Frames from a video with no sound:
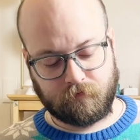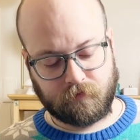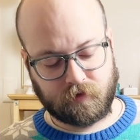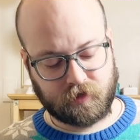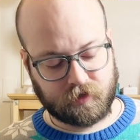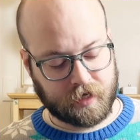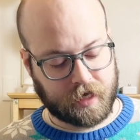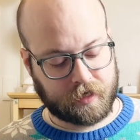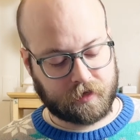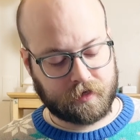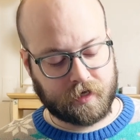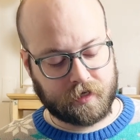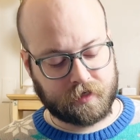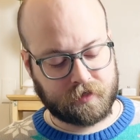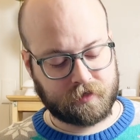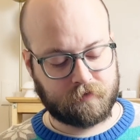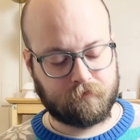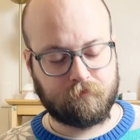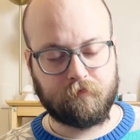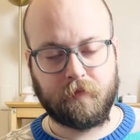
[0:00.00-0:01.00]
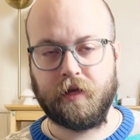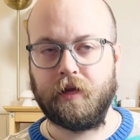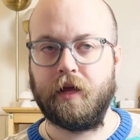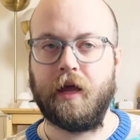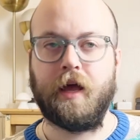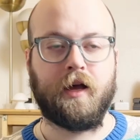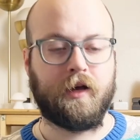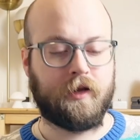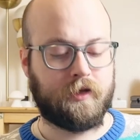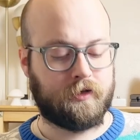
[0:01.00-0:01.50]
So like this.
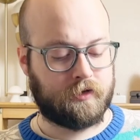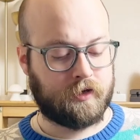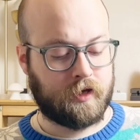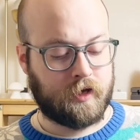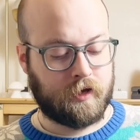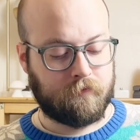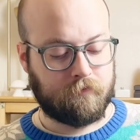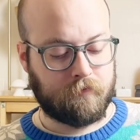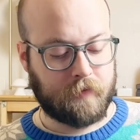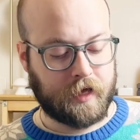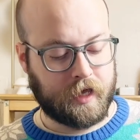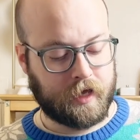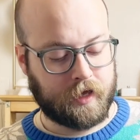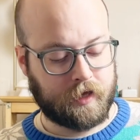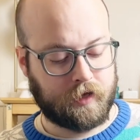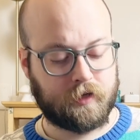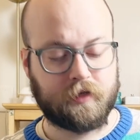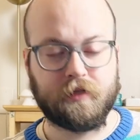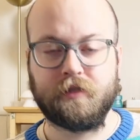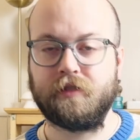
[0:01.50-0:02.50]
And may